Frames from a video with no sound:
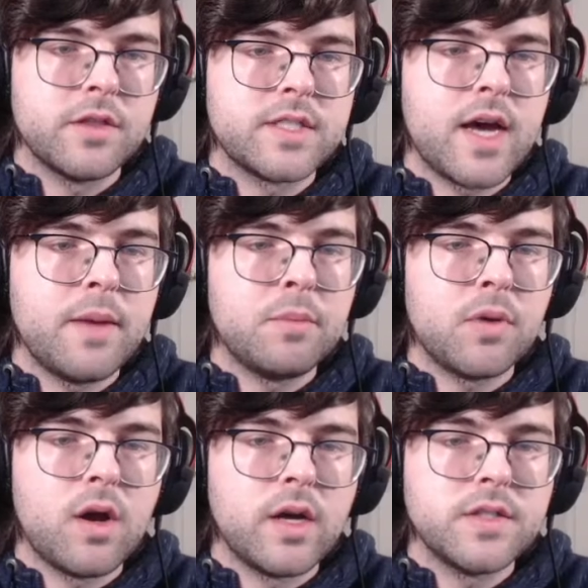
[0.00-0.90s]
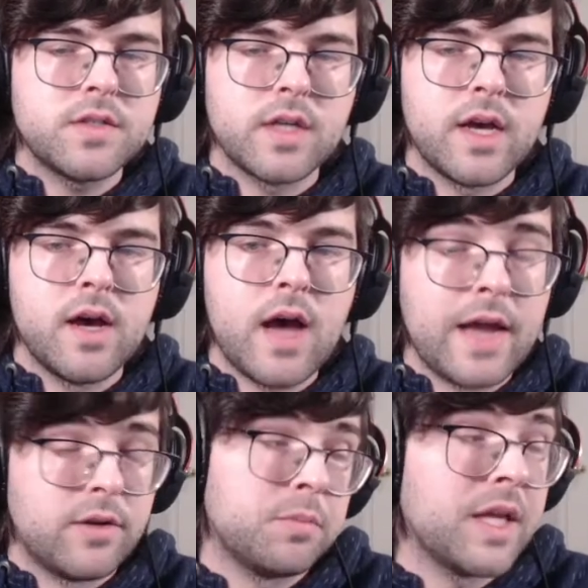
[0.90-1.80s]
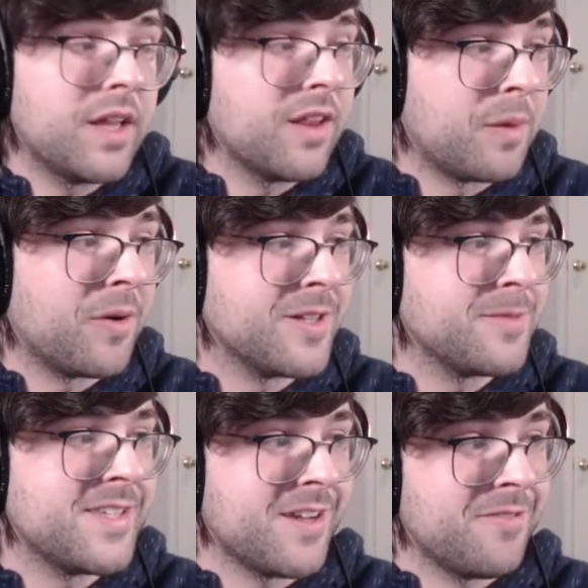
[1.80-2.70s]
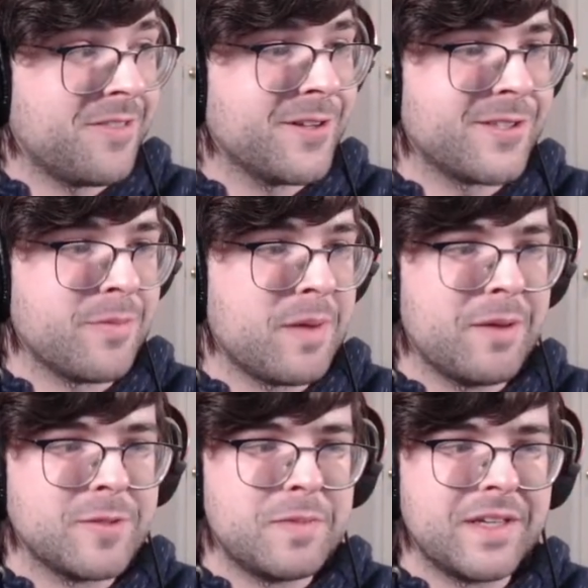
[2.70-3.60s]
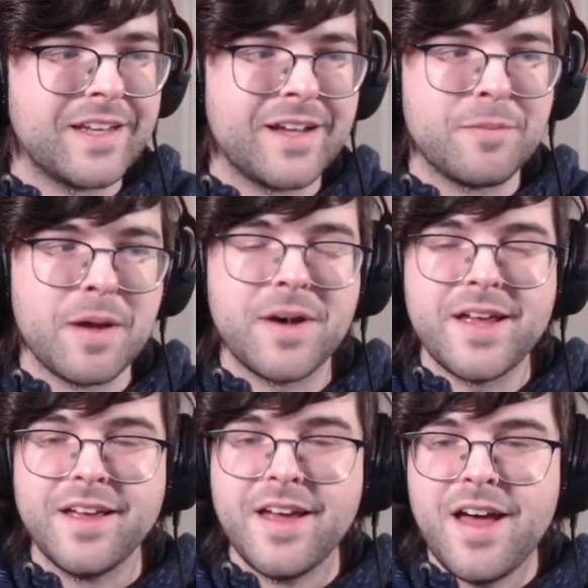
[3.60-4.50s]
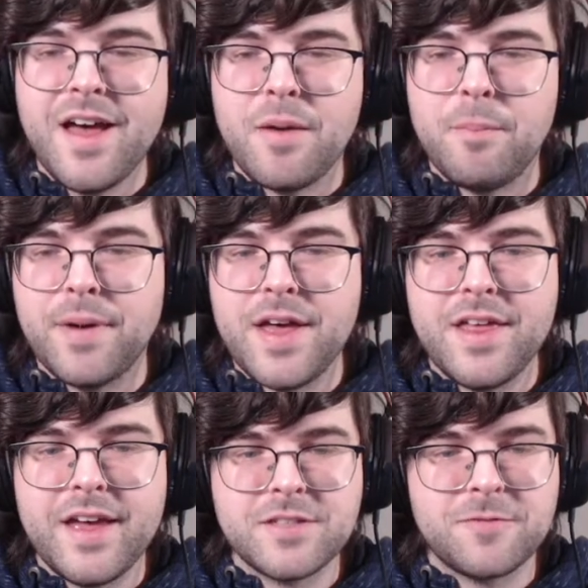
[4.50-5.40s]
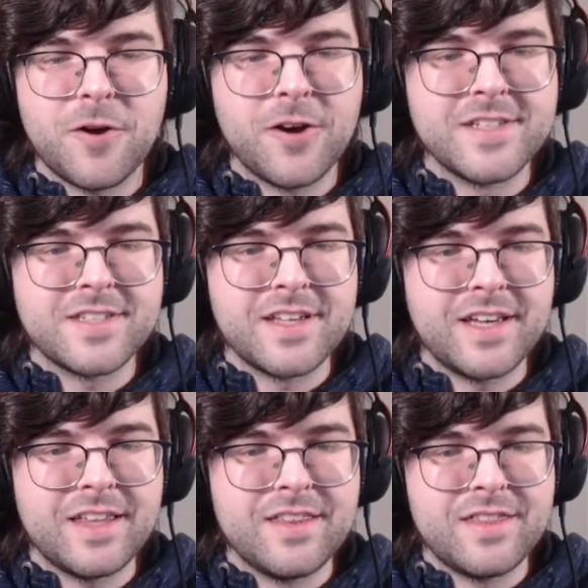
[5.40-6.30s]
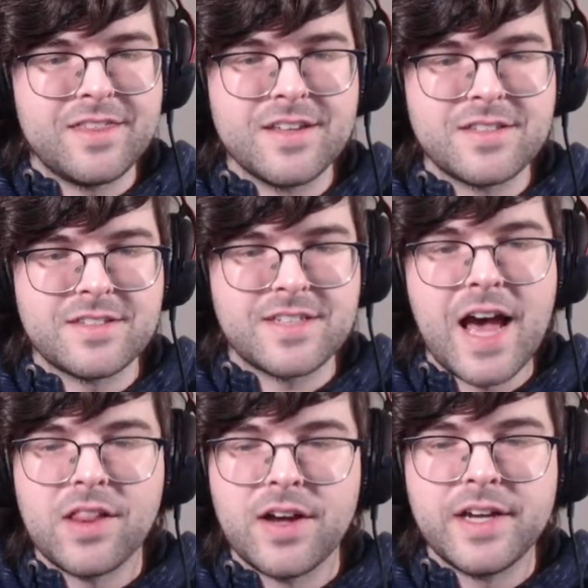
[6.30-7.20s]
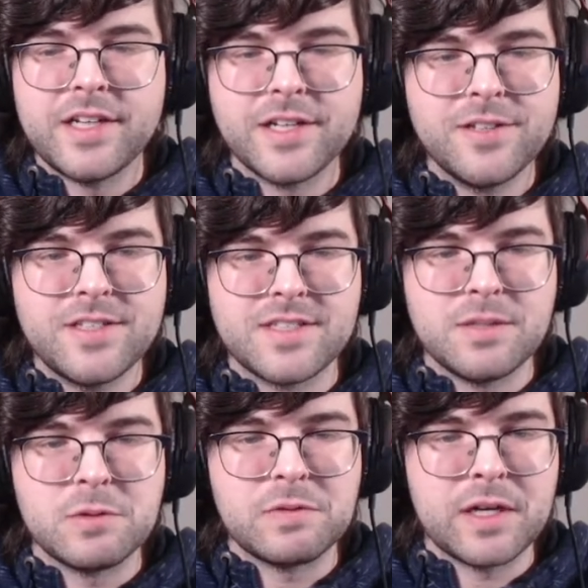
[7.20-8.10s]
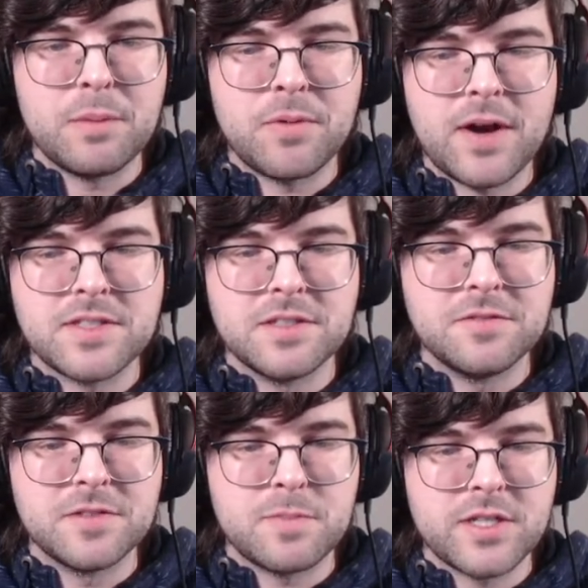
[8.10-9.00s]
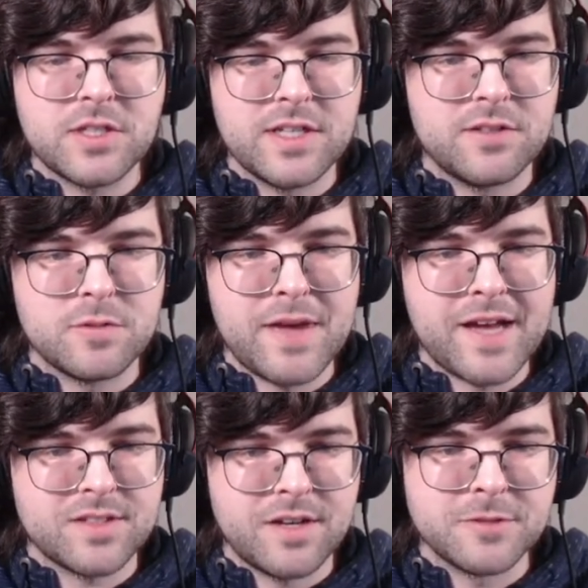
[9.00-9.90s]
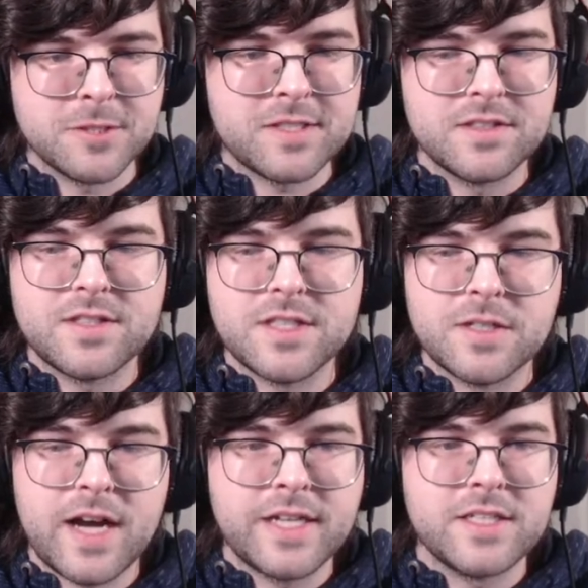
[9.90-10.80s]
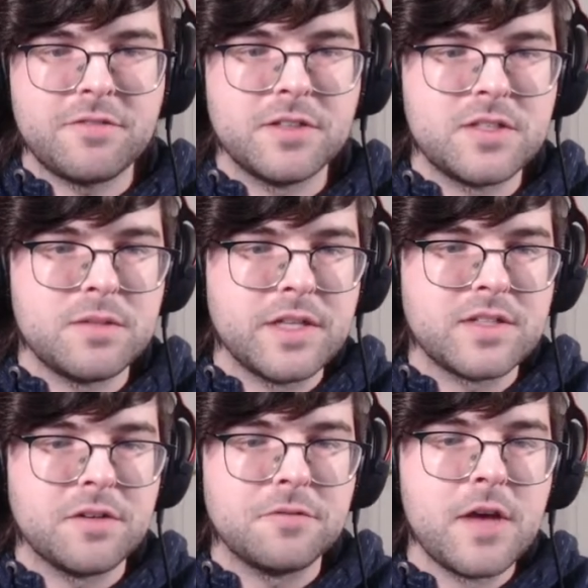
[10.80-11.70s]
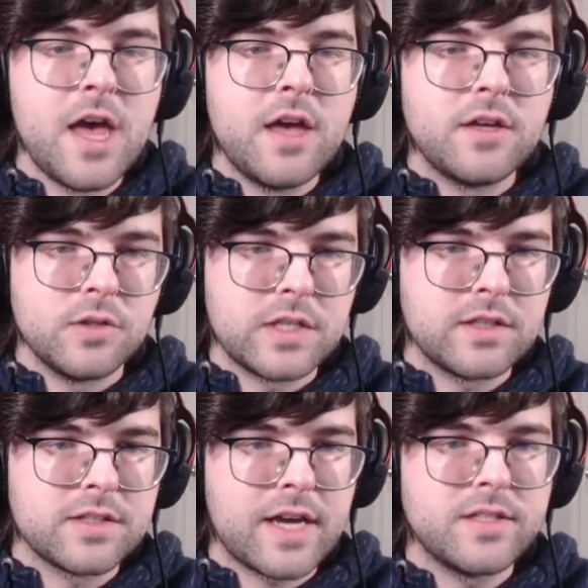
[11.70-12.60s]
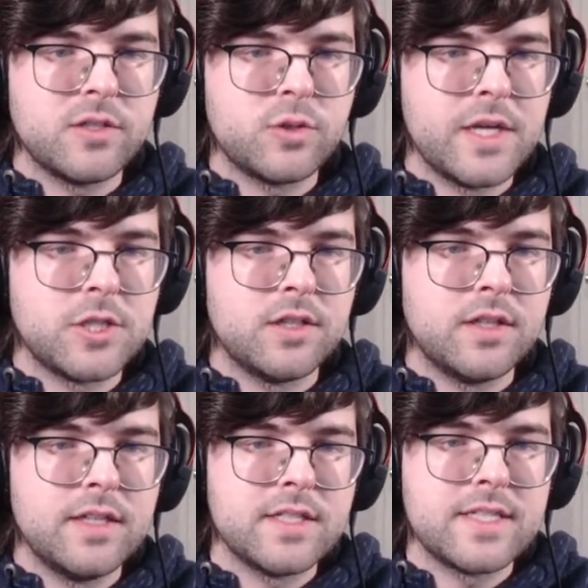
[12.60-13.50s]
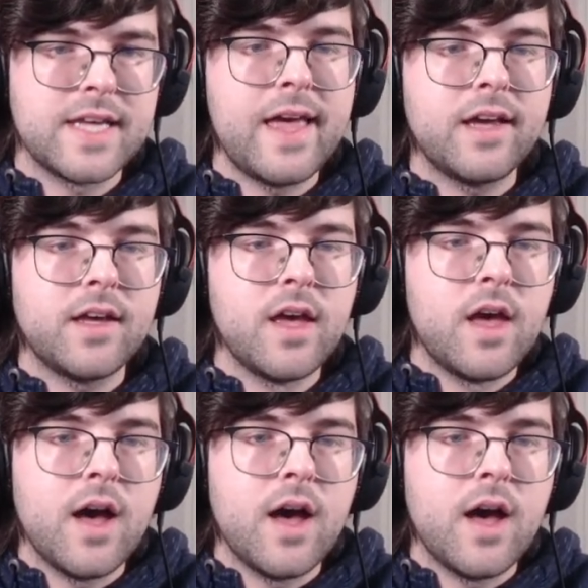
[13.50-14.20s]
the time in bronze. I don't play a lot of bronze myself, though, so maybe I'm speaking out of my butt. But as far as like this stat line goes, it seems very impressive, especially at those max levels. And so I could definitely see myself using this guy situationally to tank